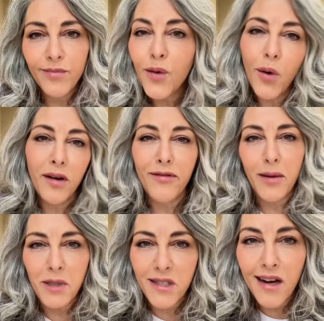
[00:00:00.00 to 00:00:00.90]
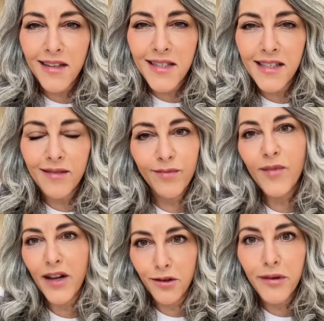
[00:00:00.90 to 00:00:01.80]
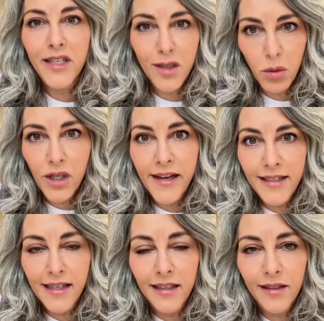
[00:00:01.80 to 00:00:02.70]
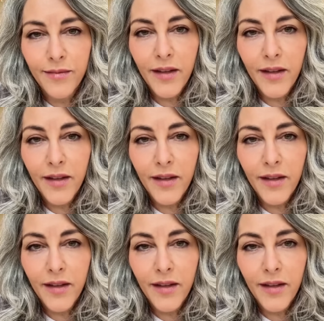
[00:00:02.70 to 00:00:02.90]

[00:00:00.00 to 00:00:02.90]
or a feminist Nazi, an erasable idea.